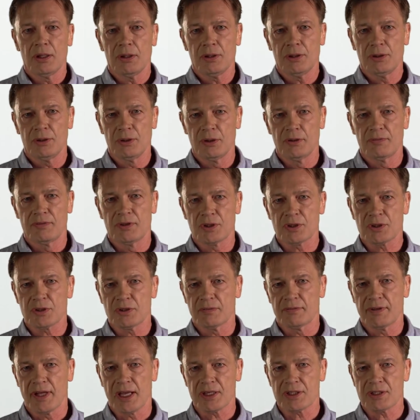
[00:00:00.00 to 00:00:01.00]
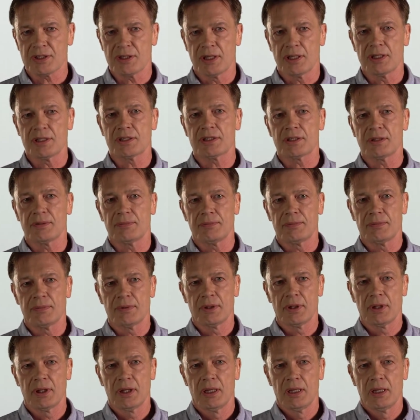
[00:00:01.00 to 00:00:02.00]
universal vaccination.
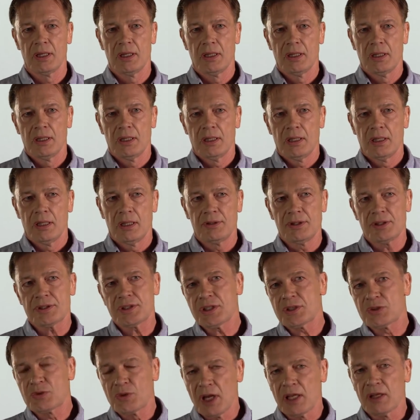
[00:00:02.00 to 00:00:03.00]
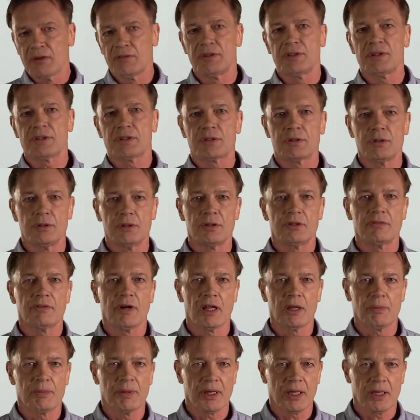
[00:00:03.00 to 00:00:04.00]
And this is relevant to
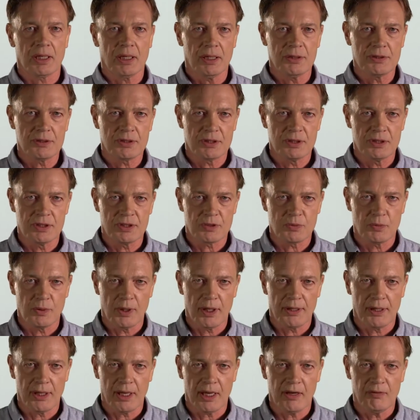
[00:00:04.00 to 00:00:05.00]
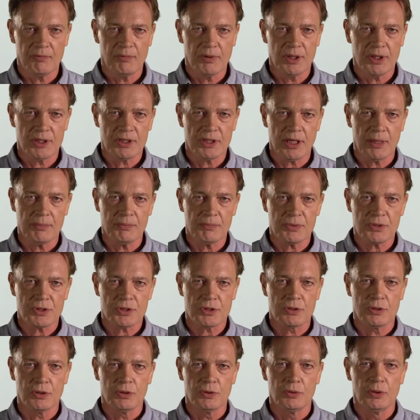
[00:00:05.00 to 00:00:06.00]
developing countries where there have been attempts
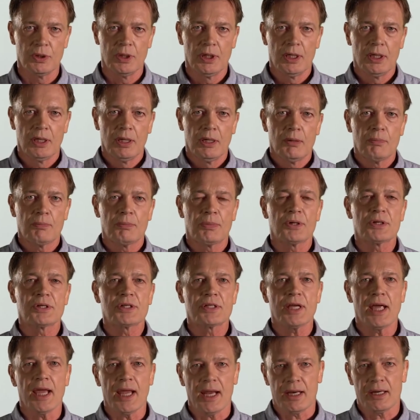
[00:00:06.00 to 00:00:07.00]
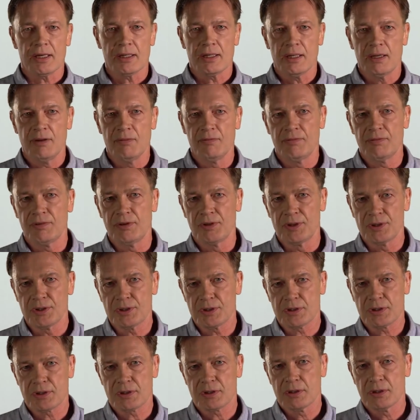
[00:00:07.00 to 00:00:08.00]
to protect
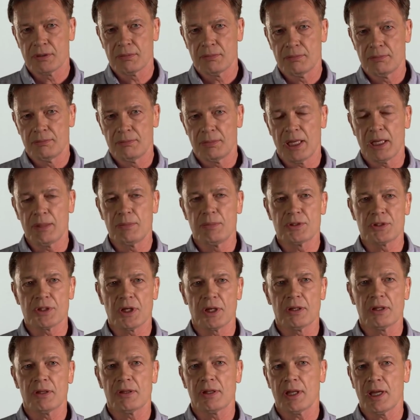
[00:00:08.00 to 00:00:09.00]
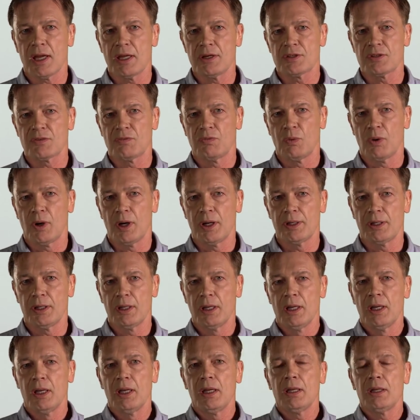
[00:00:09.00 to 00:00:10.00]
infants, babies under the age of one,
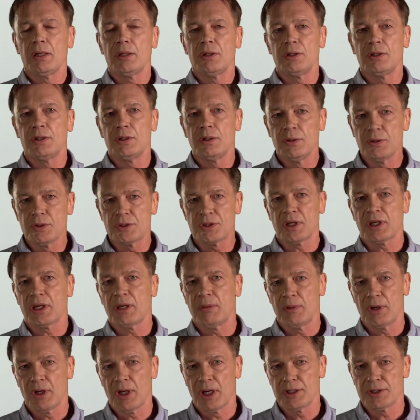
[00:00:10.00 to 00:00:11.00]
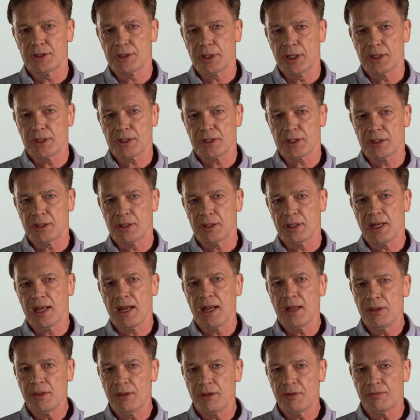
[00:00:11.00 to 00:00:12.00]
using immunization
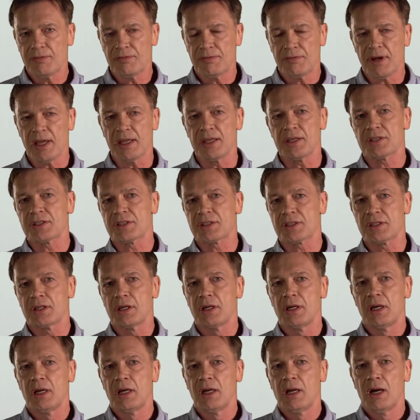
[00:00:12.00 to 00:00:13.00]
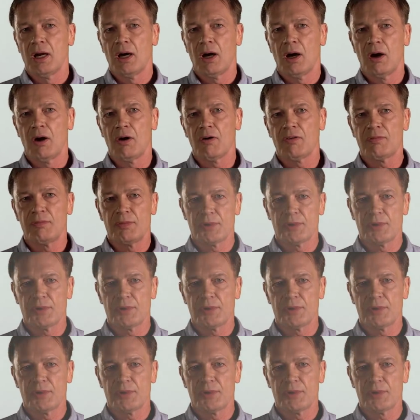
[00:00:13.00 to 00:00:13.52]
in the face of